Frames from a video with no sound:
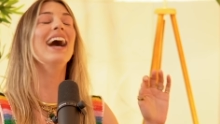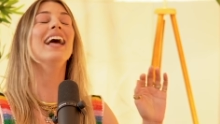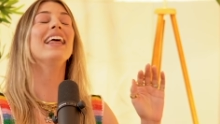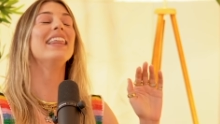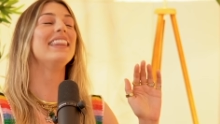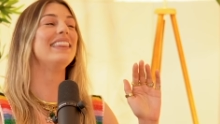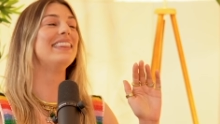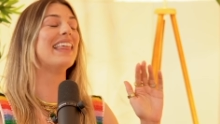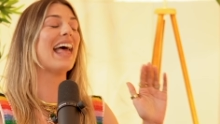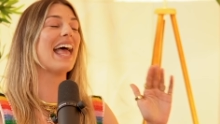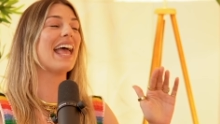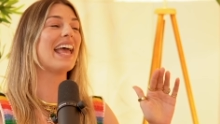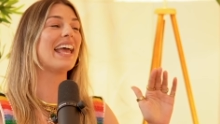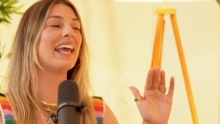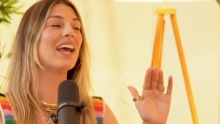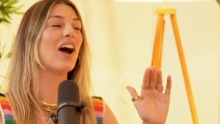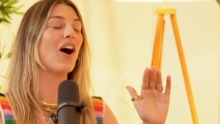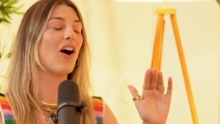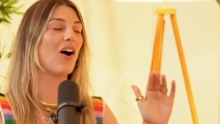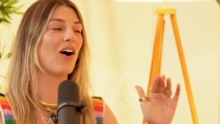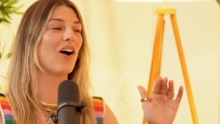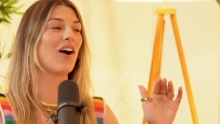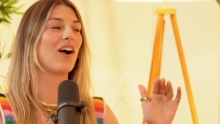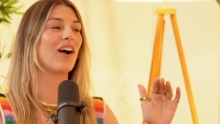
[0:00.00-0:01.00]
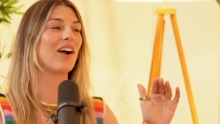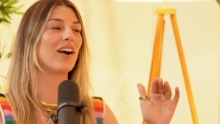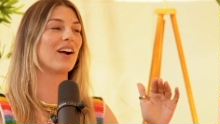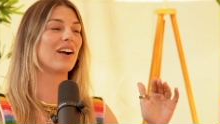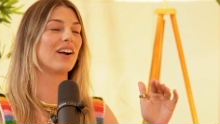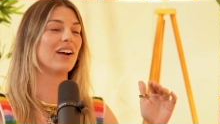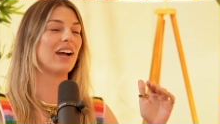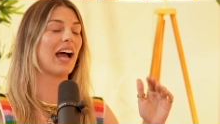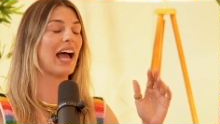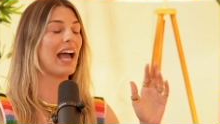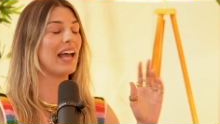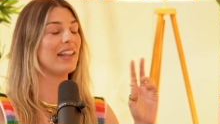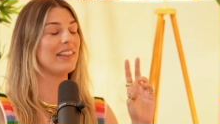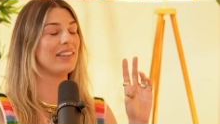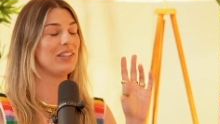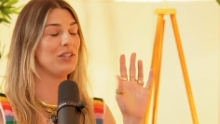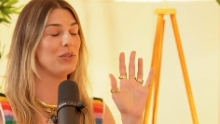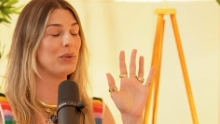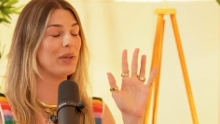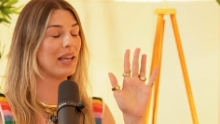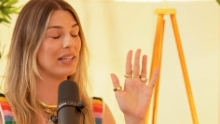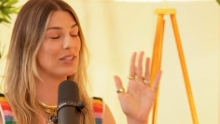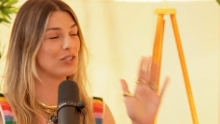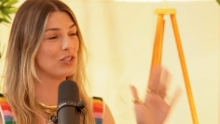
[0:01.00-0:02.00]
They are uh, you
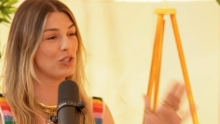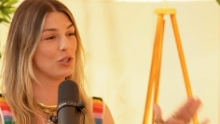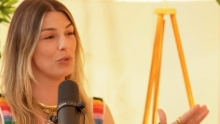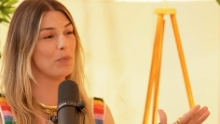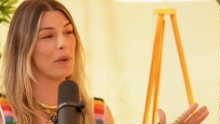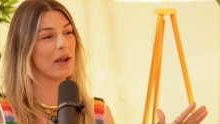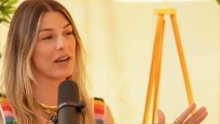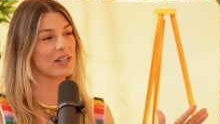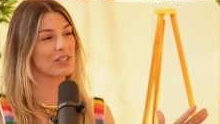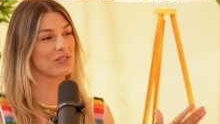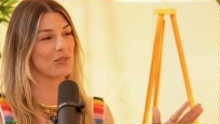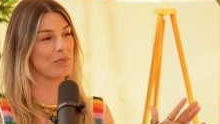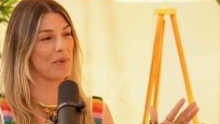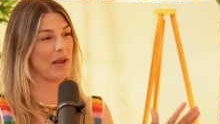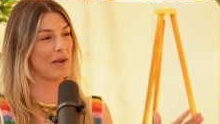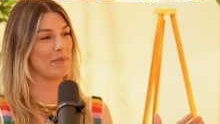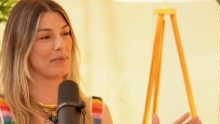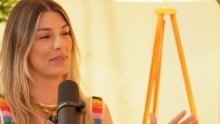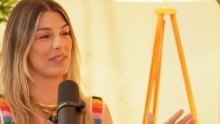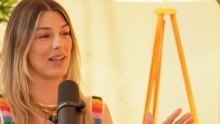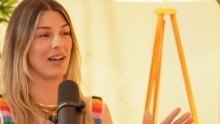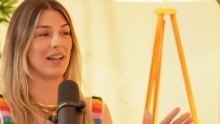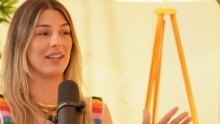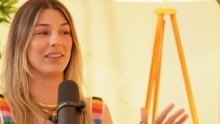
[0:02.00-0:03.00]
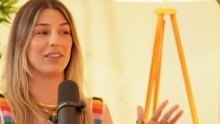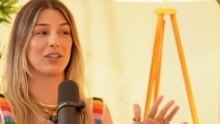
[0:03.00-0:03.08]
get two pairs from Amazon.